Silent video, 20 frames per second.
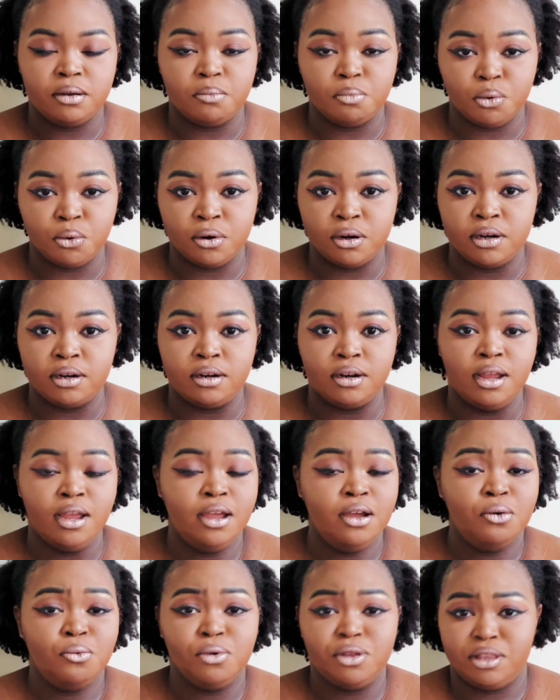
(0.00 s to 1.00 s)
important
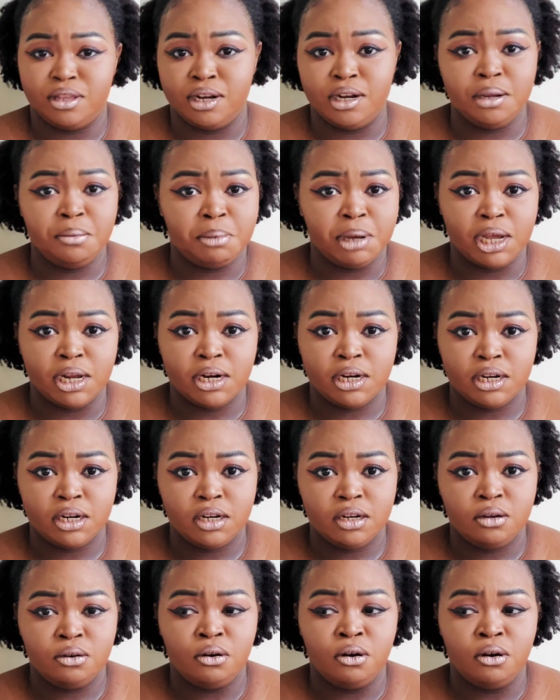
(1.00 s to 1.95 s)
with anybody.